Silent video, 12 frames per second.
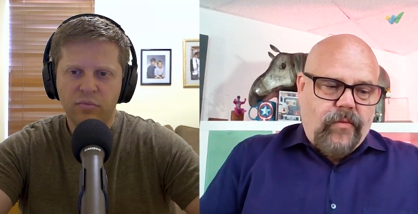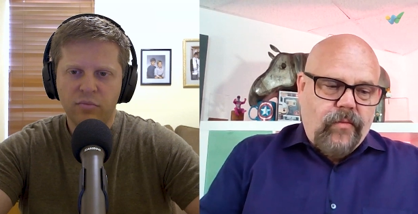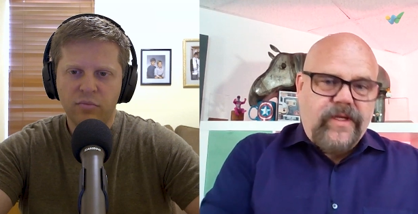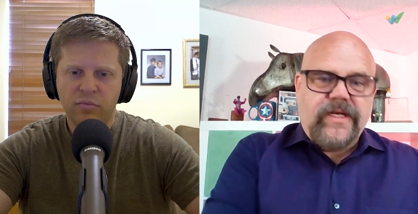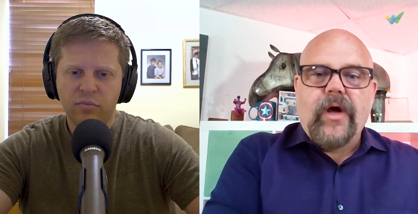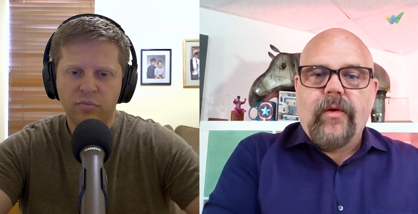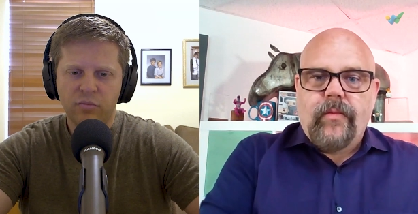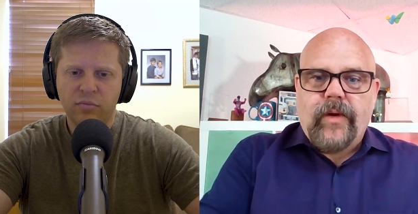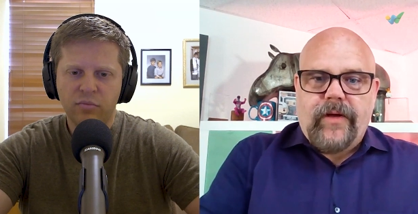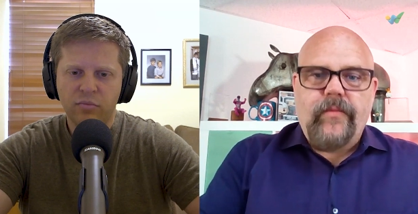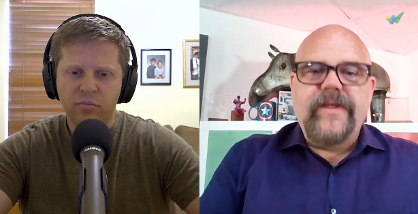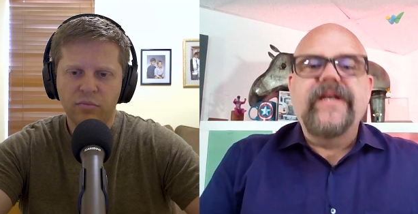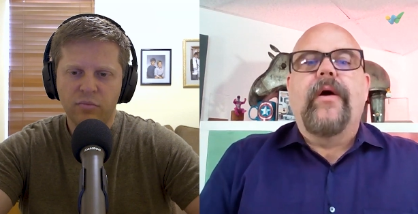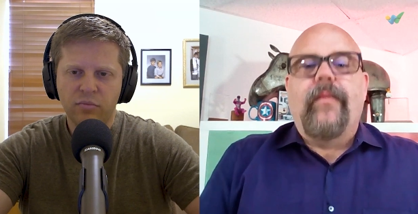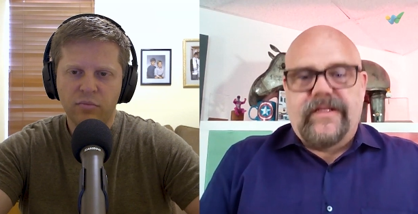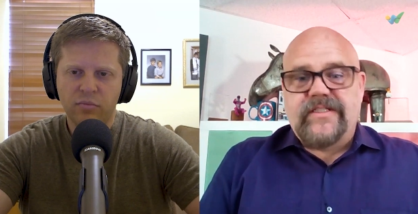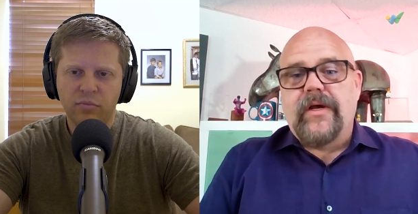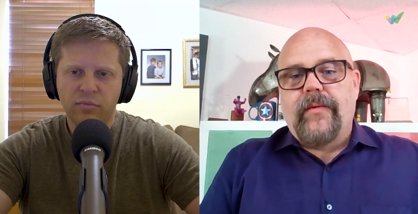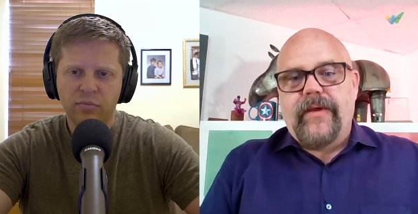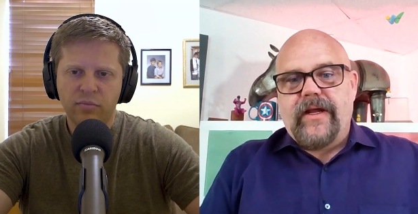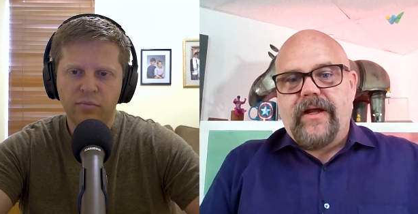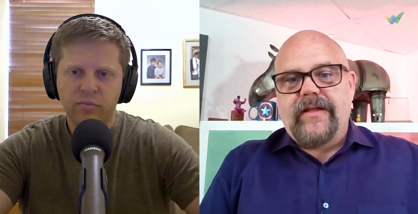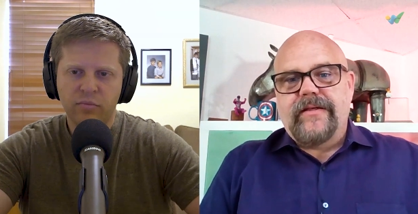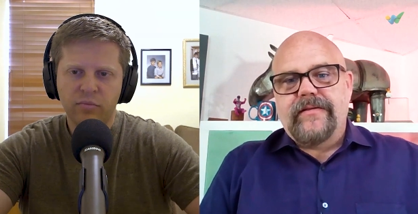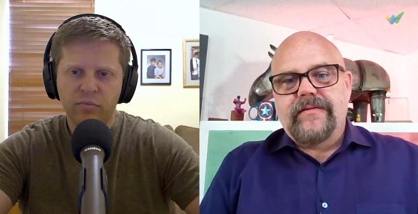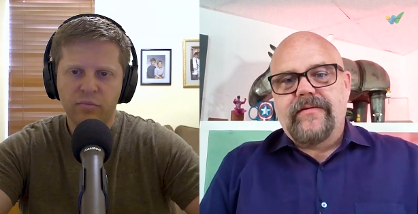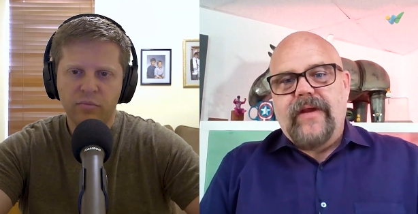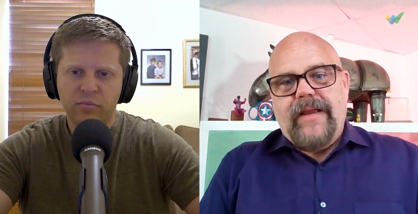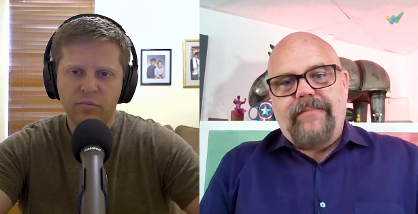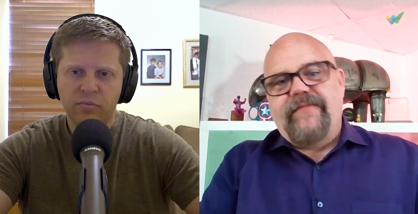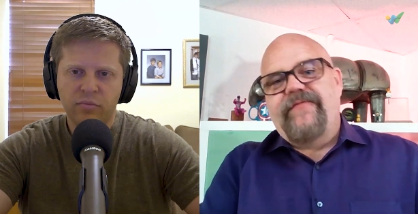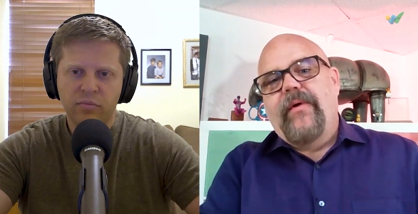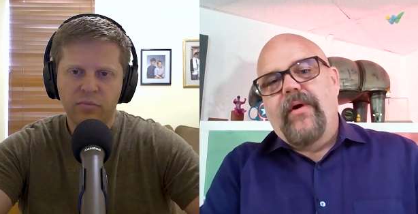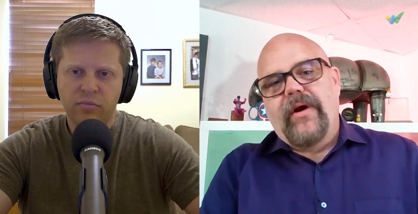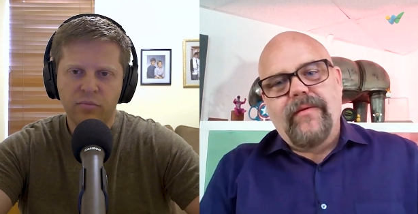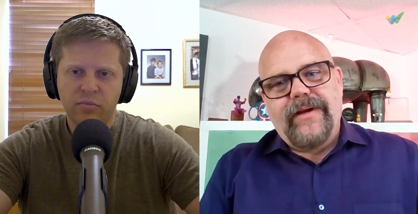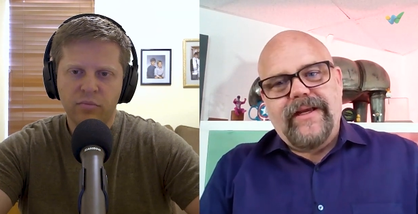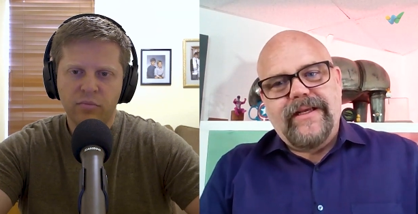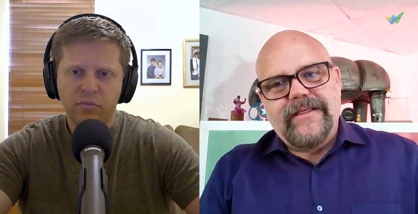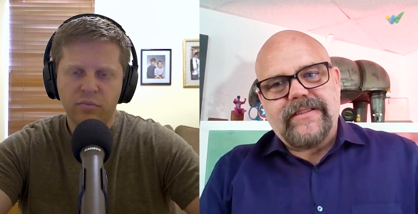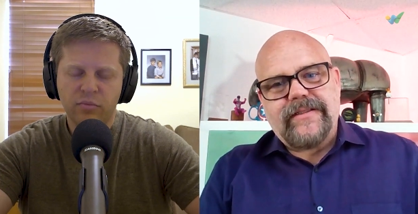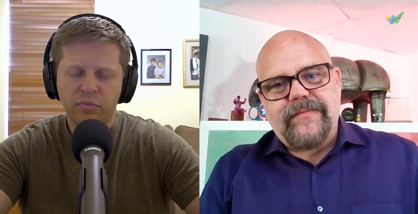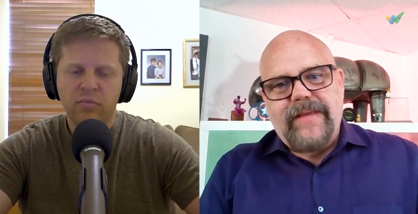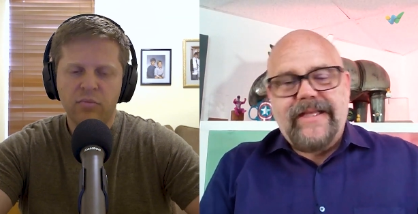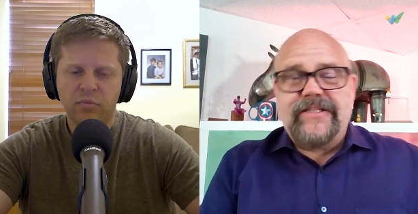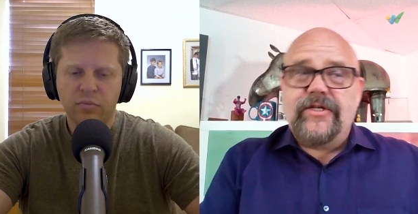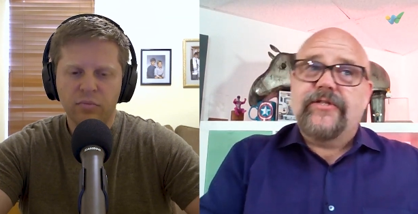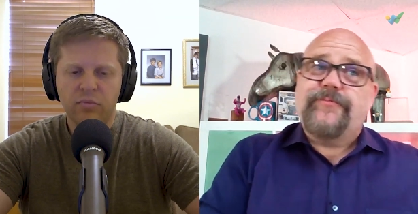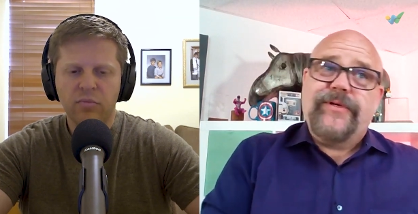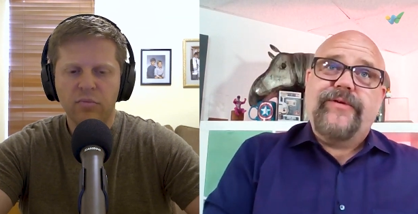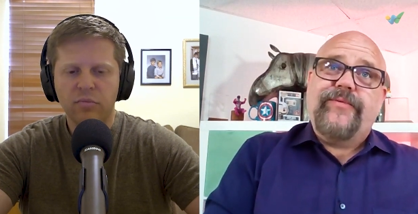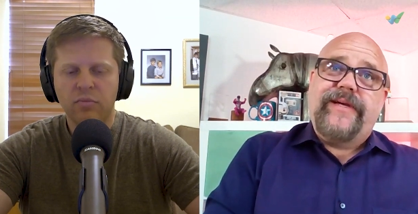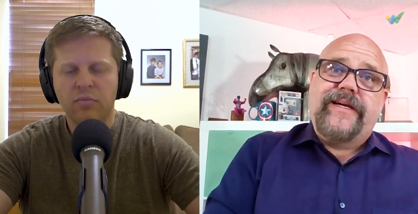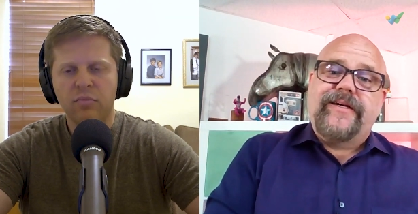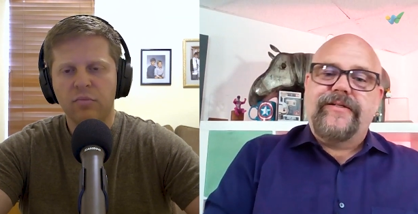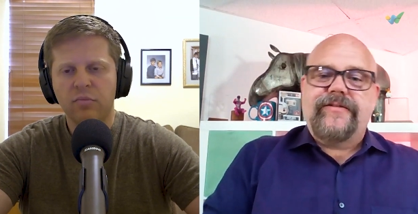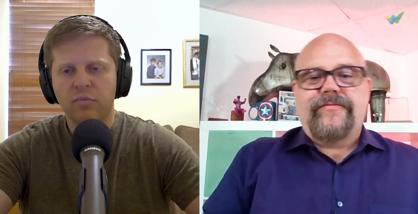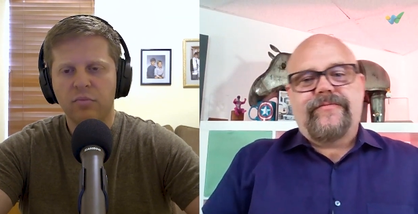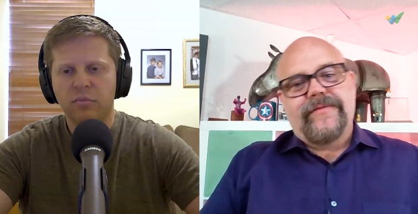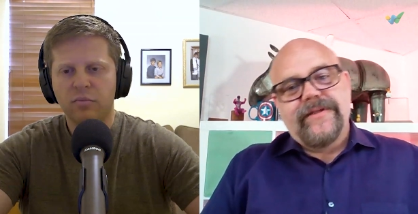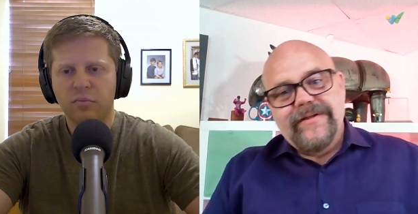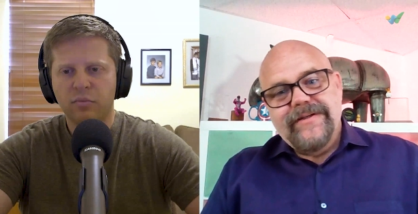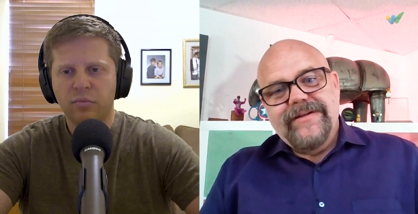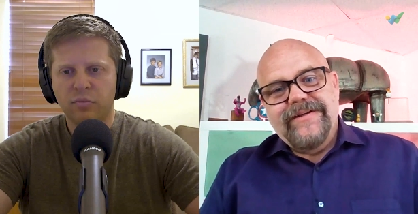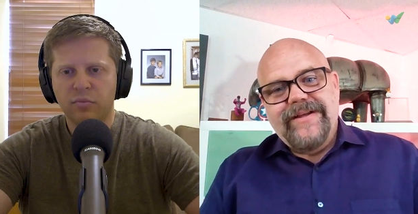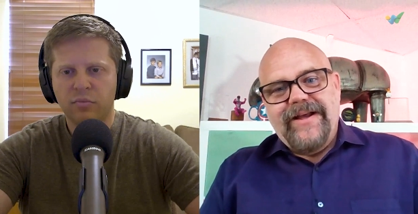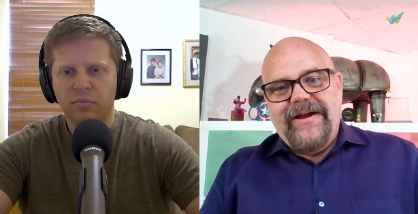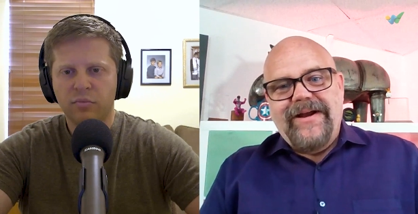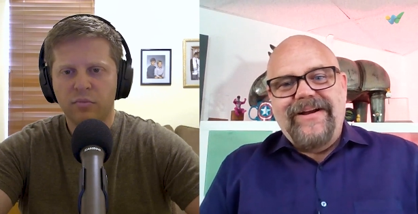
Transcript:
Speaker 1: we know what we know what's going on right before it was man joe's pretty weird uh,